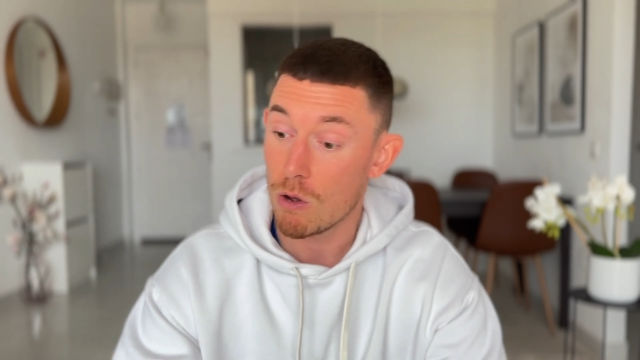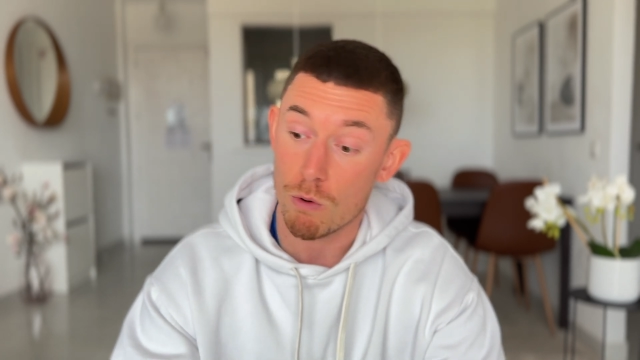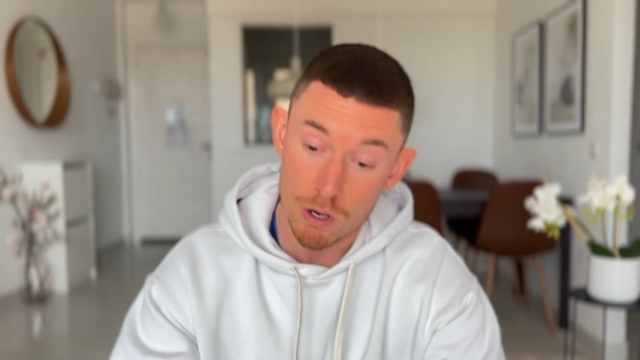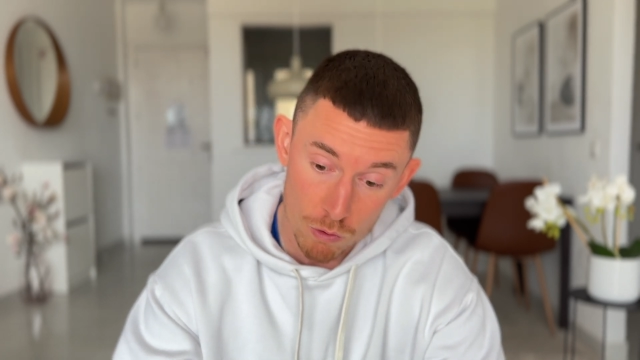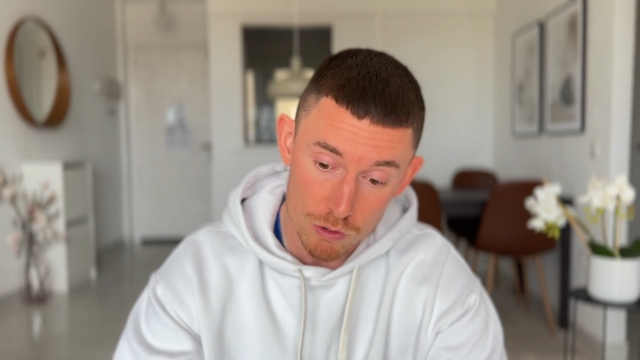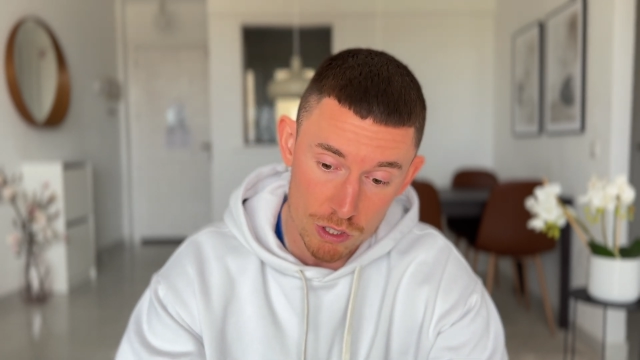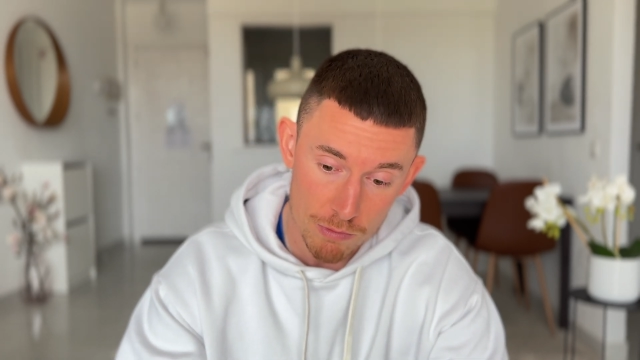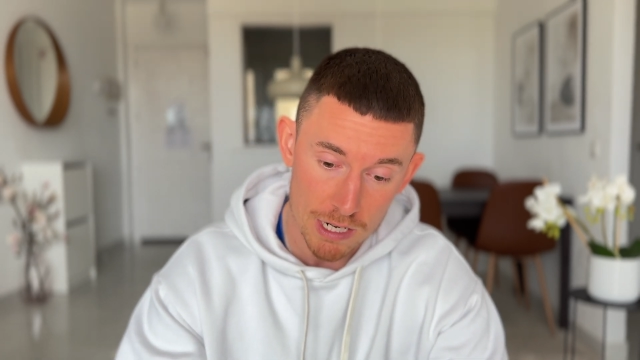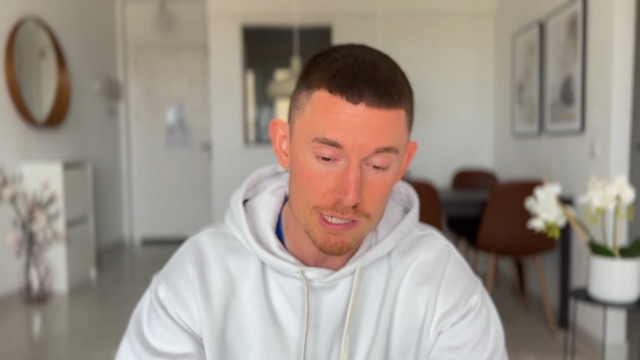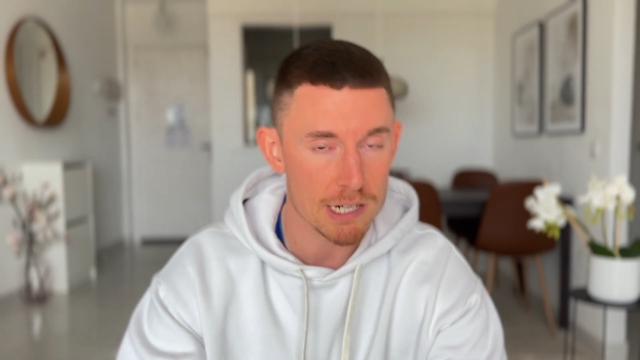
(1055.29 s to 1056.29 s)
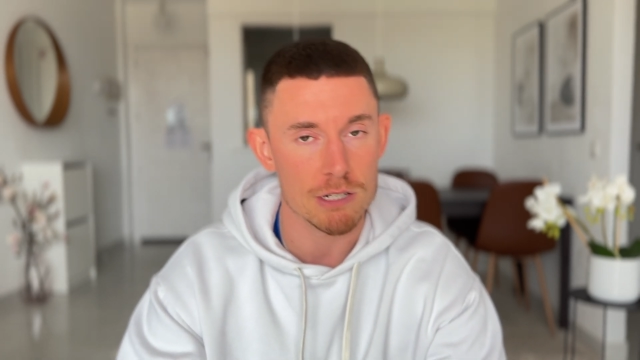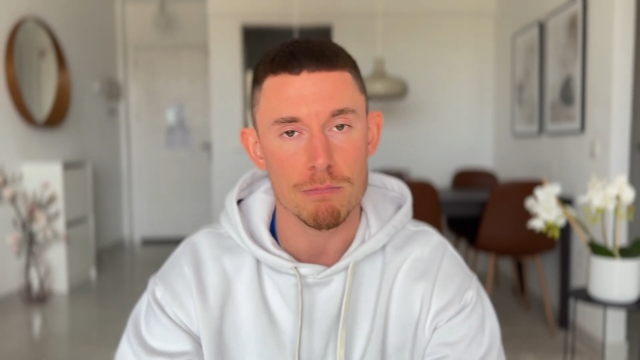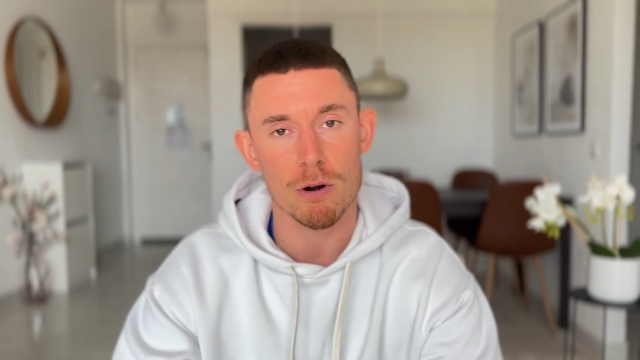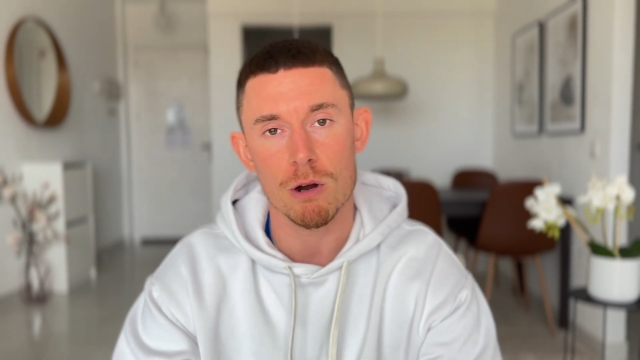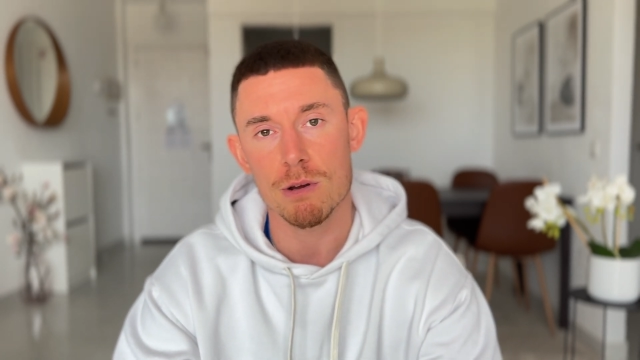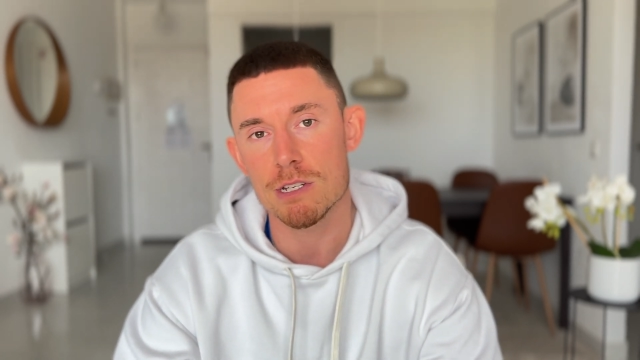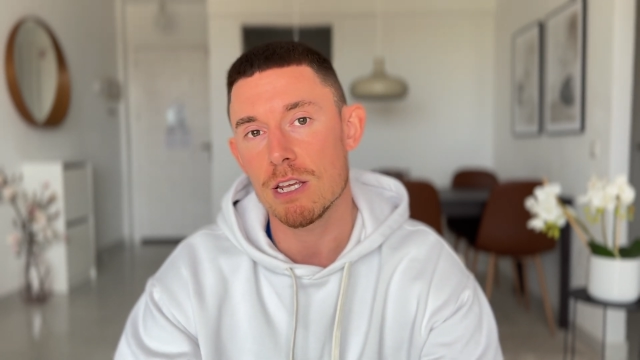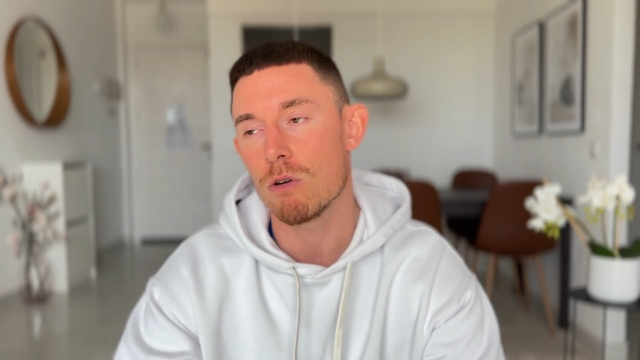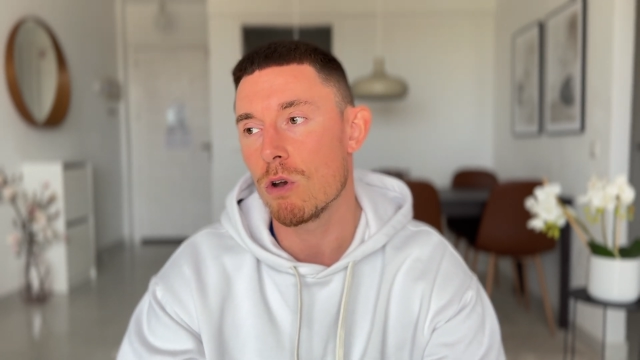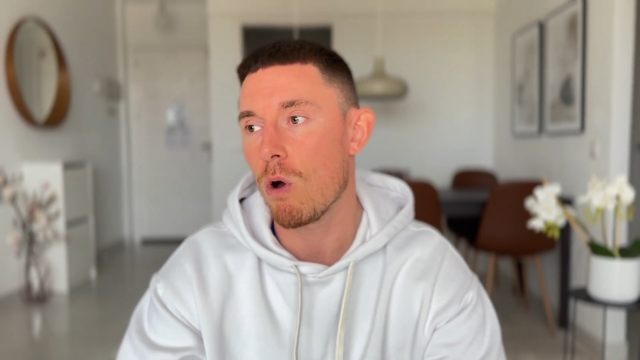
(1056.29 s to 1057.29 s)
What it also means as a pro is
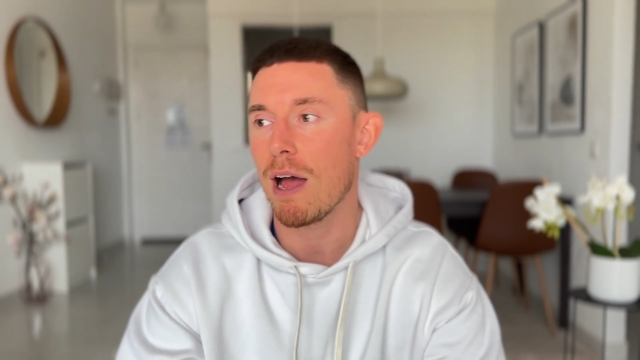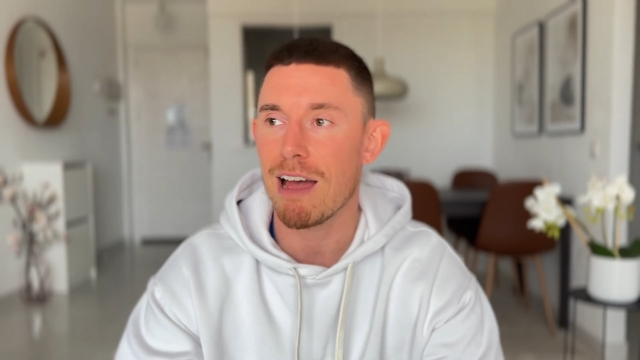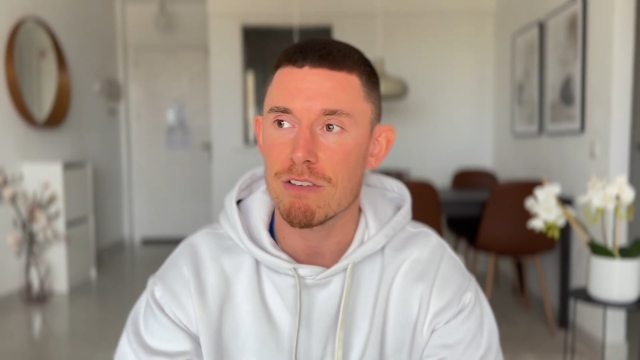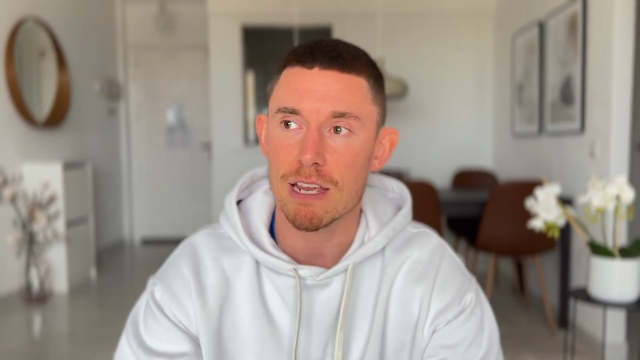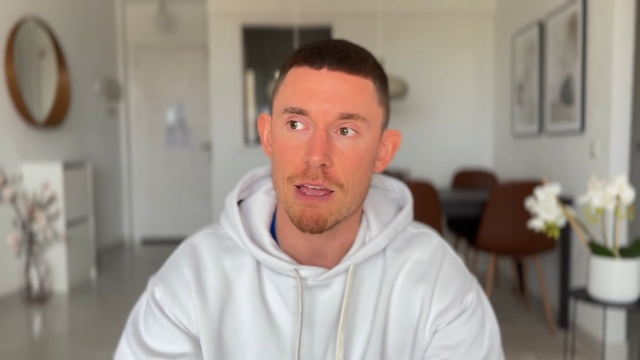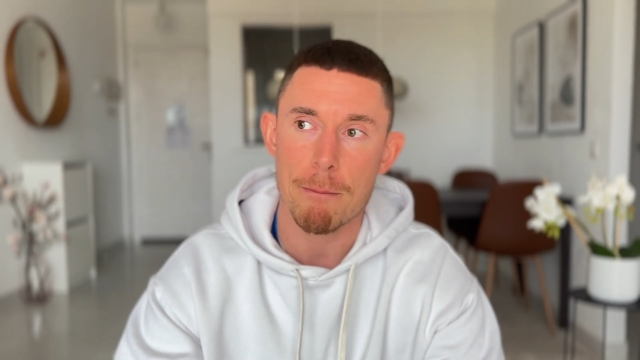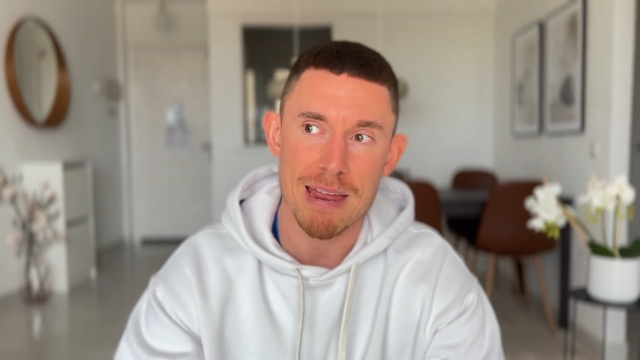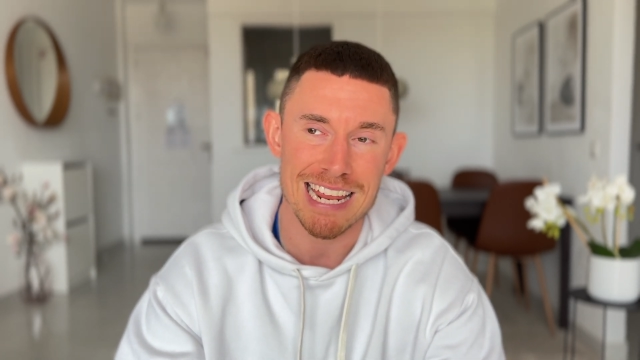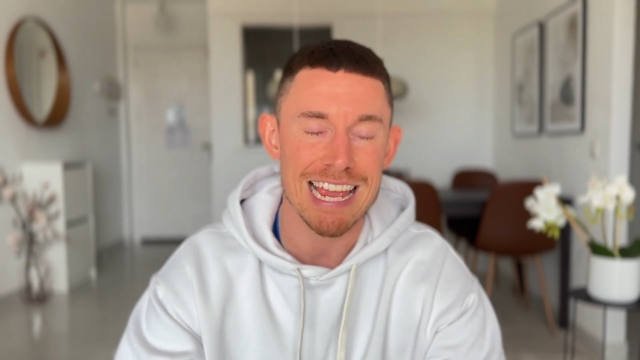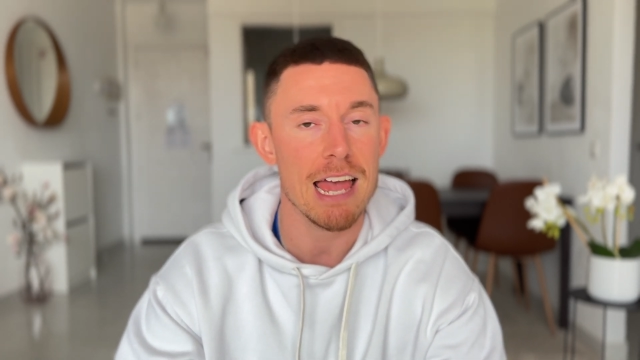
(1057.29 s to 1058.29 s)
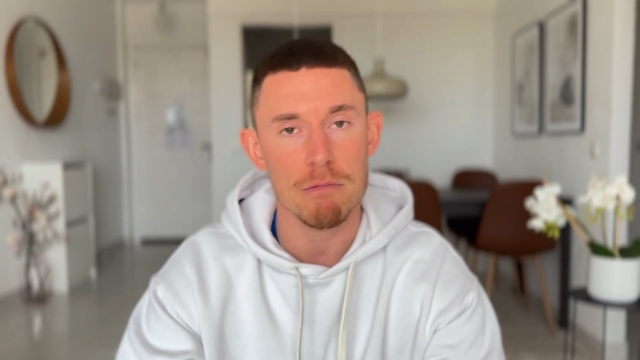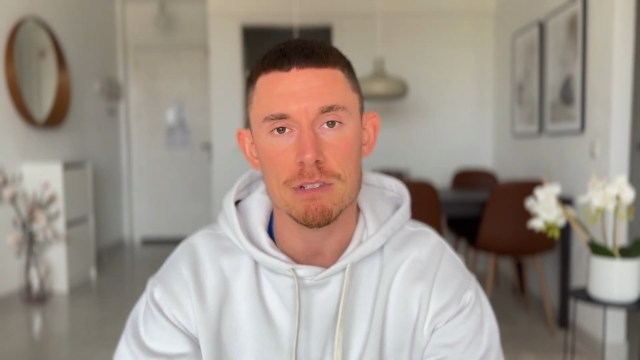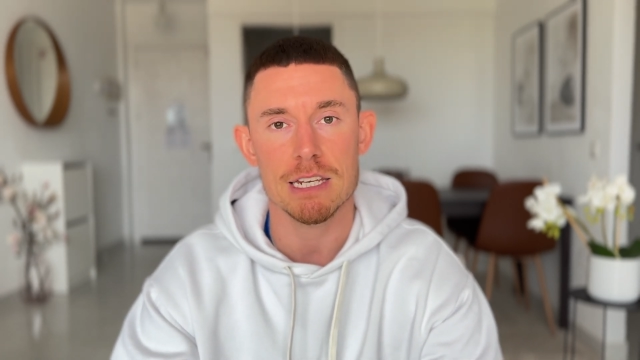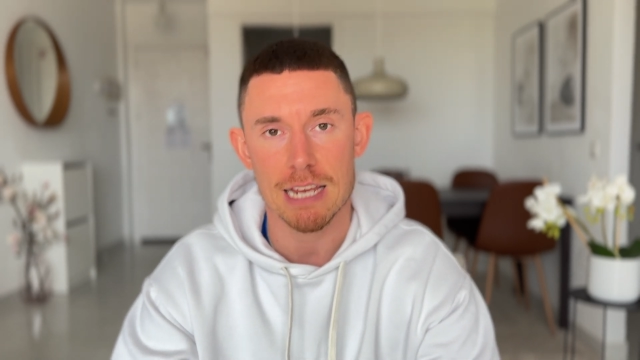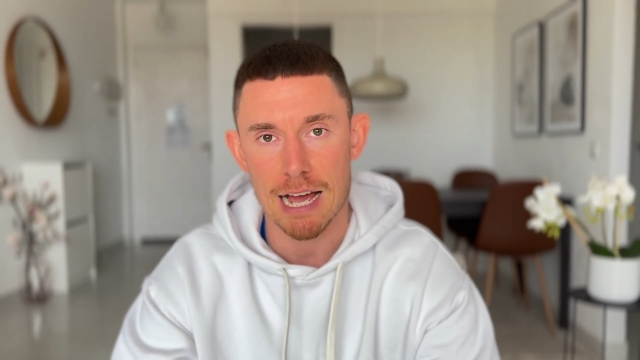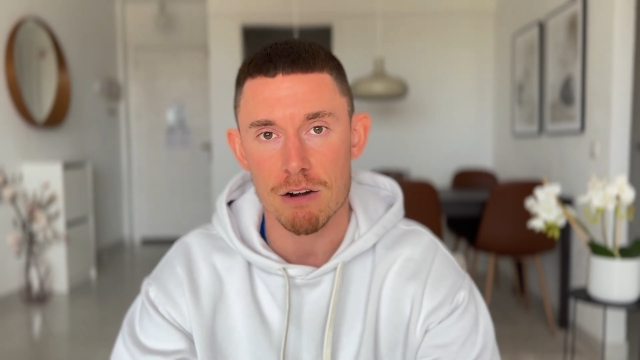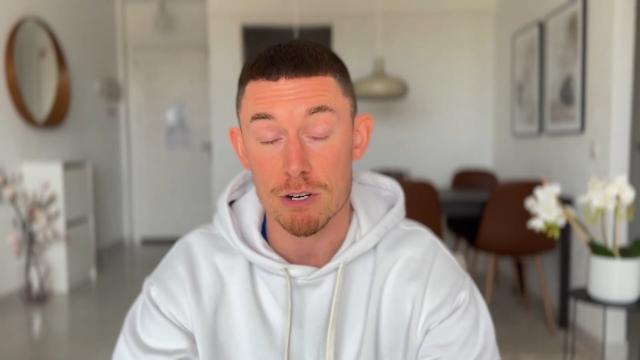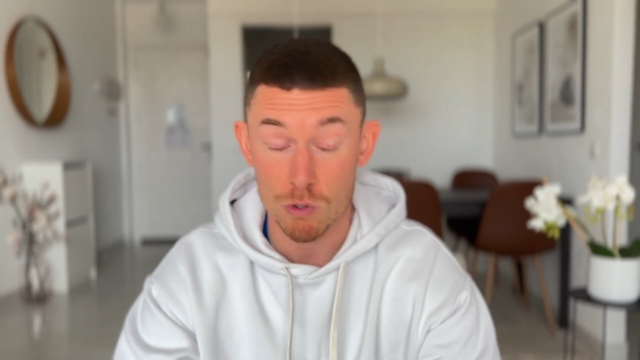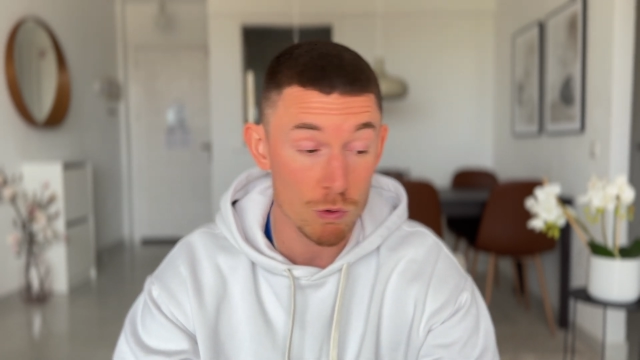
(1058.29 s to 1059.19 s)
that you're not having many empty calories.